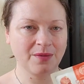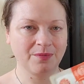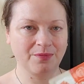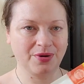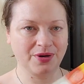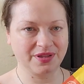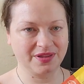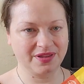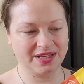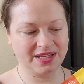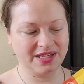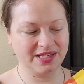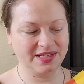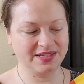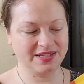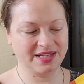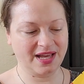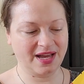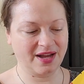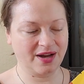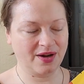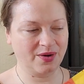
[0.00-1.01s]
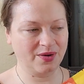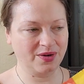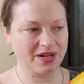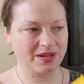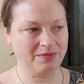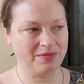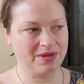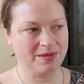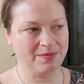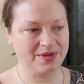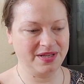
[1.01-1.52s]
Put these out and
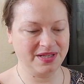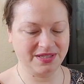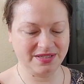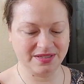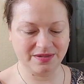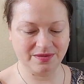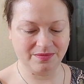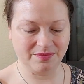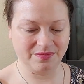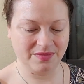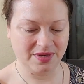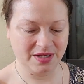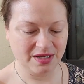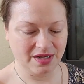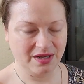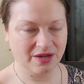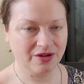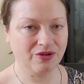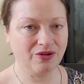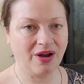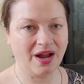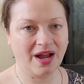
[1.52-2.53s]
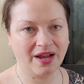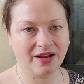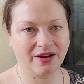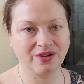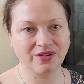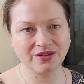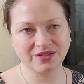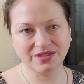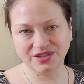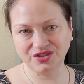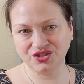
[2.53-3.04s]
maybe some
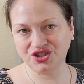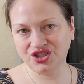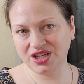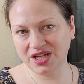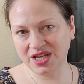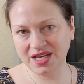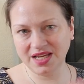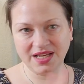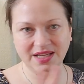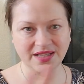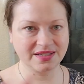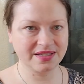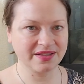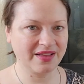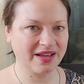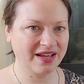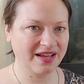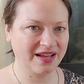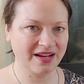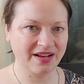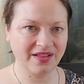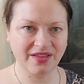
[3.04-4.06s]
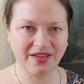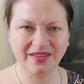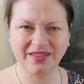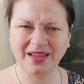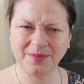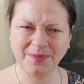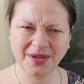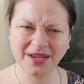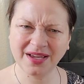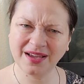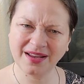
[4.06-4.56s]
crackers and cheese and that kind of thing.
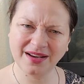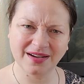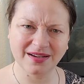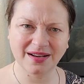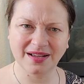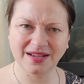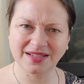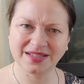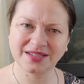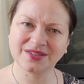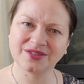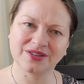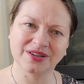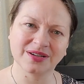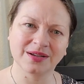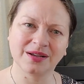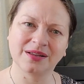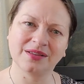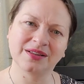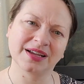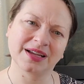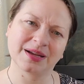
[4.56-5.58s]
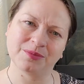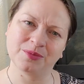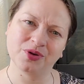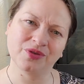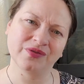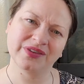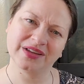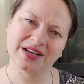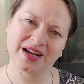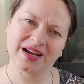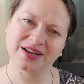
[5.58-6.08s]
That'd be kind of nice during like a
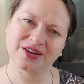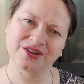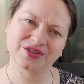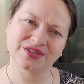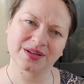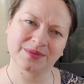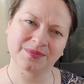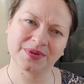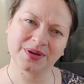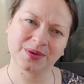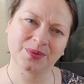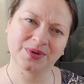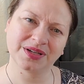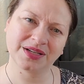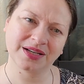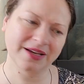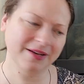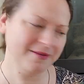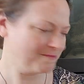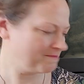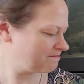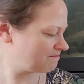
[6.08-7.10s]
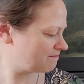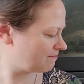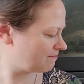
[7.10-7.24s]
movie night or something, wouldn't it?